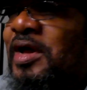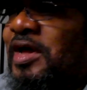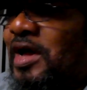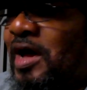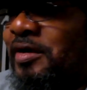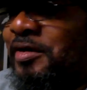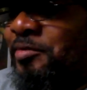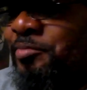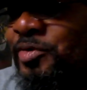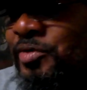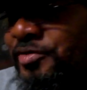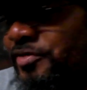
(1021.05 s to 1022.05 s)
the bull stuff.
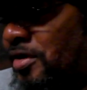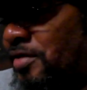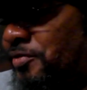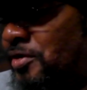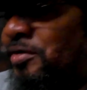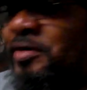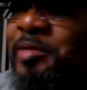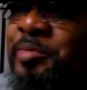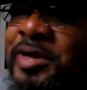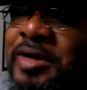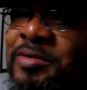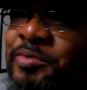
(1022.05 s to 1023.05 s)
You know what I mean? We
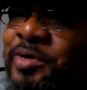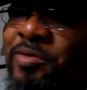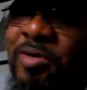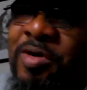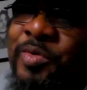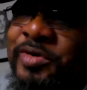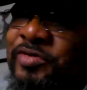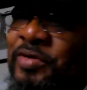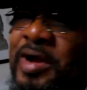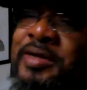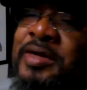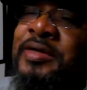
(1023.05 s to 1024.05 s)
were always trying to
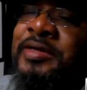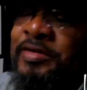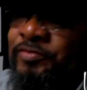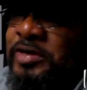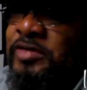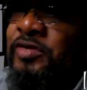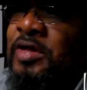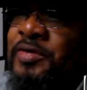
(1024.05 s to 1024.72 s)
lift each other up.